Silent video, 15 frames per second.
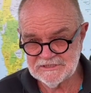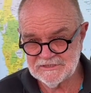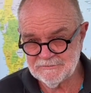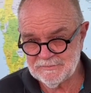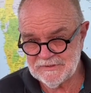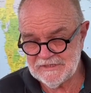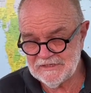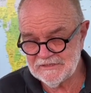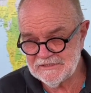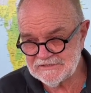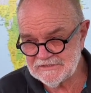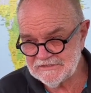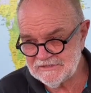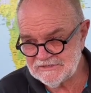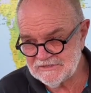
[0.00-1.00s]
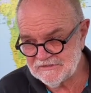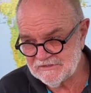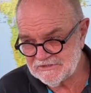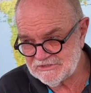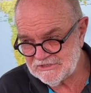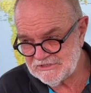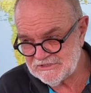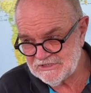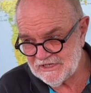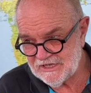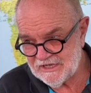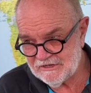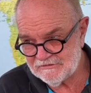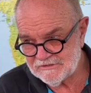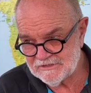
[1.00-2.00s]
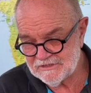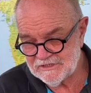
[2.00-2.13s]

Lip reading: compete in this edition of the GGR,